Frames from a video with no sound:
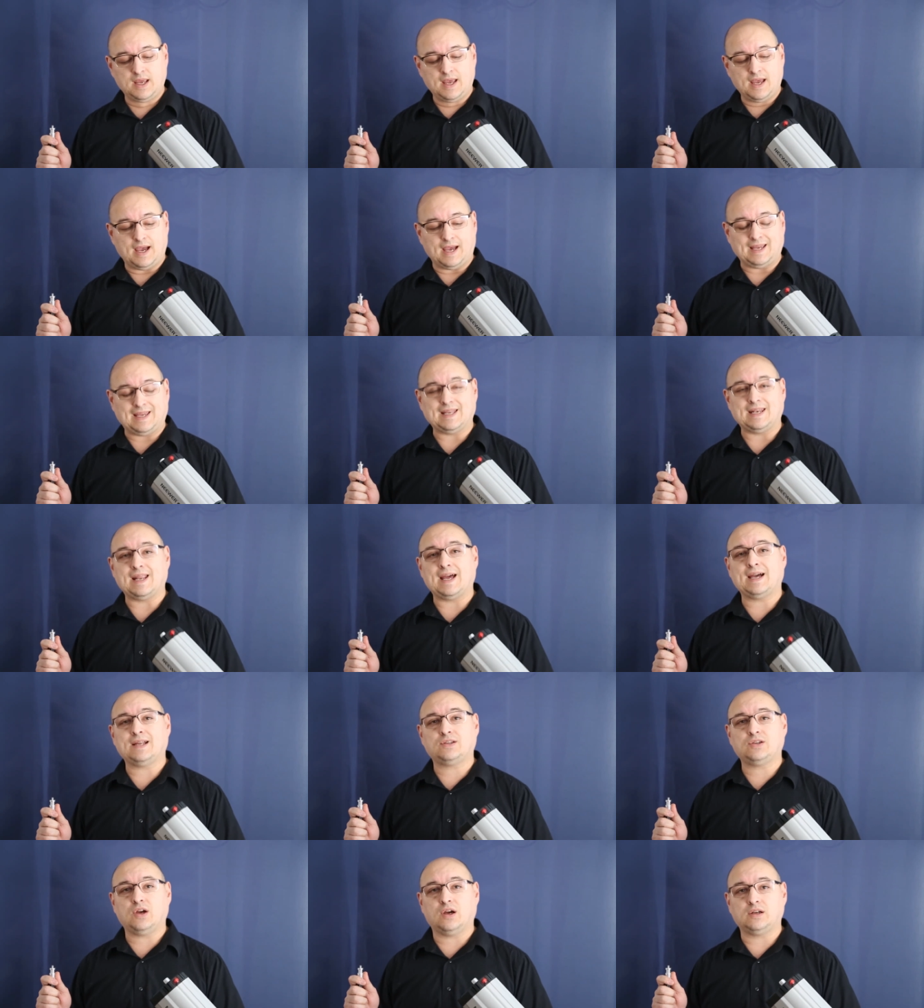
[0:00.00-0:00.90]
I
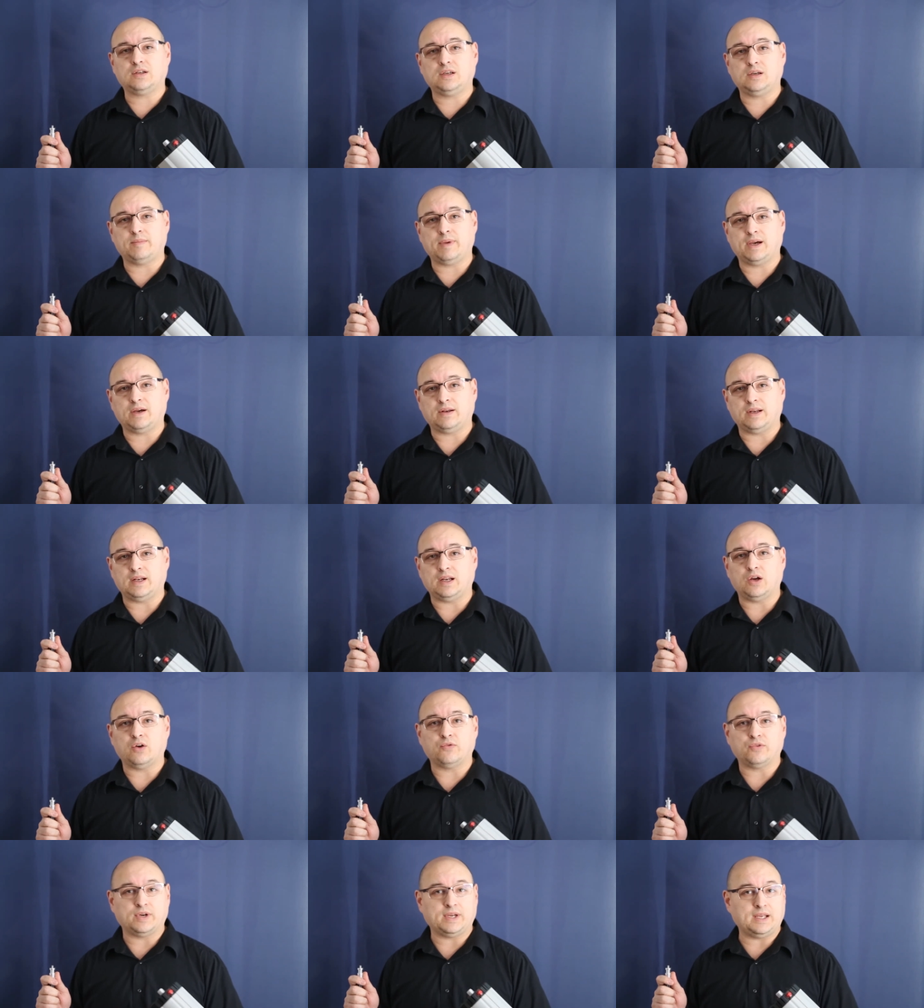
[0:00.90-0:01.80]
cannot talk to you about any
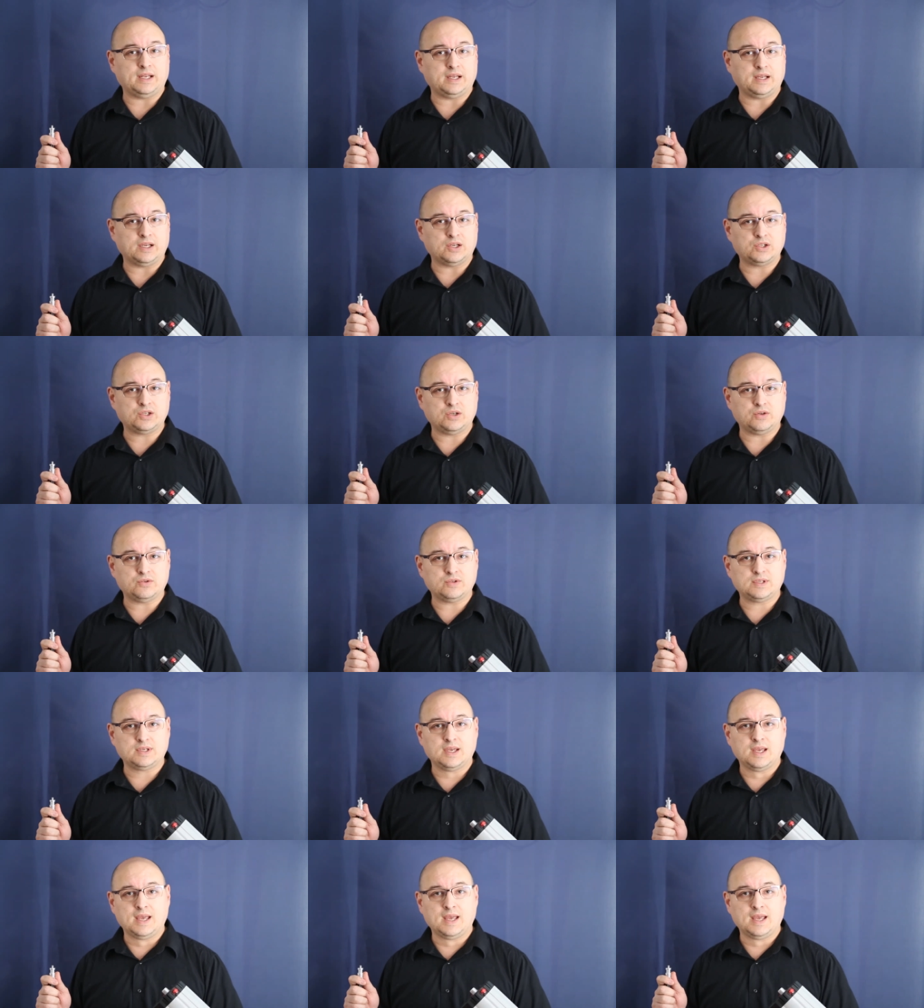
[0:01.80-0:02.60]
overheating issues.